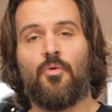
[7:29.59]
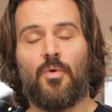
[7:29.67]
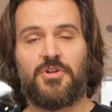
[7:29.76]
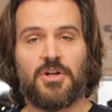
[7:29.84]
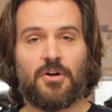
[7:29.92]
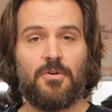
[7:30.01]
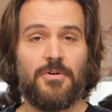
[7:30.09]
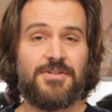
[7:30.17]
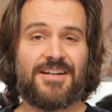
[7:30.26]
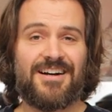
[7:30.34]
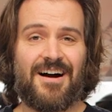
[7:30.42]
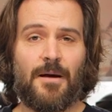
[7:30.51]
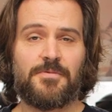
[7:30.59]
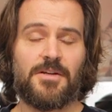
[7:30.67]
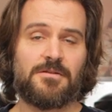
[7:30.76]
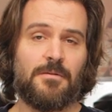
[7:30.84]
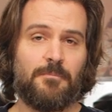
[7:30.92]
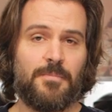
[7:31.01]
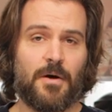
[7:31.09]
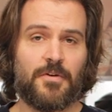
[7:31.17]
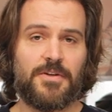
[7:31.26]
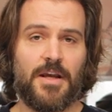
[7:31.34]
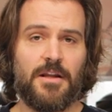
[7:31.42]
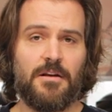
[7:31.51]
which includes a comm system
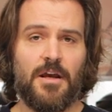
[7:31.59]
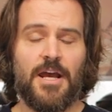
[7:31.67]
built in,